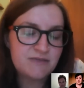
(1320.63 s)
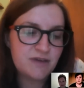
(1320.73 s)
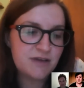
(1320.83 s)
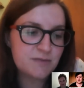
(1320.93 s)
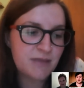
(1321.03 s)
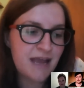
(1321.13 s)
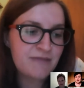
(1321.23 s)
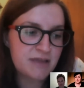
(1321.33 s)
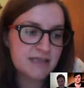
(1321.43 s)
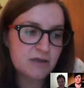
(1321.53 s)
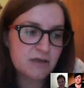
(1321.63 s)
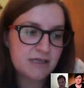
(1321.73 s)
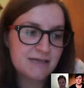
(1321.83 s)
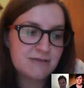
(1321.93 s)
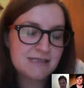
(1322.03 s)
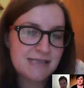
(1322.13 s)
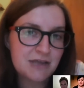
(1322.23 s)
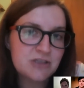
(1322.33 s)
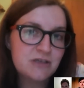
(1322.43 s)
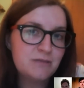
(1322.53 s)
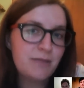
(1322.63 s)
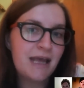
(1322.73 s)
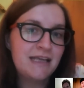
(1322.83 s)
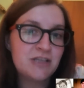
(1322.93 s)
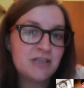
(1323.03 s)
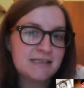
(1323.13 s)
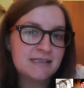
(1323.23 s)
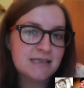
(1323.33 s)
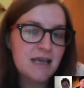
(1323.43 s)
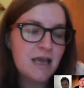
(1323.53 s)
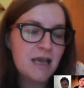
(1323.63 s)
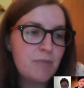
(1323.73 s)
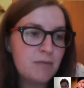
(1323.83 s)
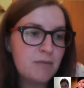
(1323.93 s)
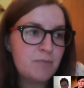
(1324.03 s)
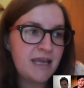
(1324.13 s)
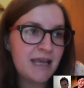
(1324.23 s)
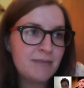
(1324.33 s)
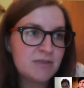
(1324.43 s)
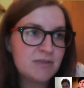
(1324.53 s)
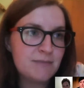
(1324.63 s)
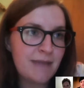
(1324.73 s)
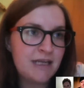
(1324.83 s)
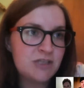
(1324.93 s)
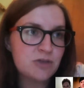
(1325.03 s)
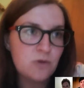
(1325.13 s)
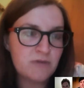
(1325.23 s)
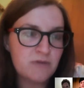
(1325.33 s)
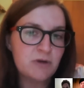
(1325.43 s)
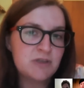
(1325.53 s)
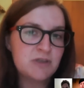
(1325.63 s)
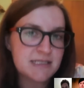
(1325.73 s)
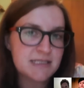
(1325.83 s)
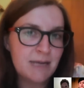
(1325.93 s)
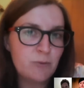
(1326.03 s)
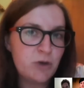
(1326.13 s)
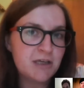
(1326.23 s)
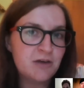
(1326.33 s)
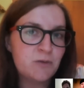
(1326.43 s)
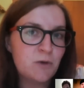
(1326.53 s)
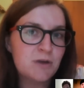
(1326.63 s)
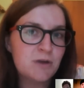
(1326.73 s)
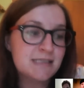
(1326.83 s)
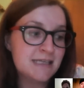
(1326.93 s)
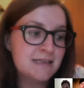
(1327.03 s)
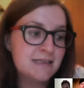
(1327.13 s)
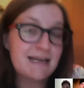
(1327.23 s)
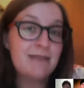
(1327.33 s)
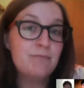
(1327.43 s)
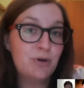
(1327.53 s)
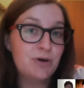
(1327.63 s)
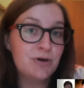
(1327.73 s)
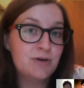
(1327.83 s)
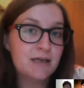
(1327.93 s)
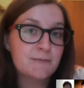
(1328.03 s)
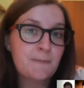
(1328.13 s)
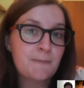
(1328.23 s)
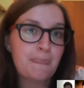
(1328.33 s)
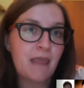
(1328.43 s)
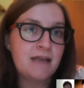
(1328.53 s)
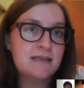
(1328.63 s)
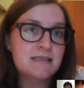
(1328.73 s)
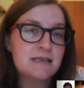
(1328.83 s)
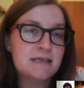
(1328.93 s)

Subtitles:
version, but everything's got its own section and pages. But being able to manage all of the projects that I'm working on at once in the same book, and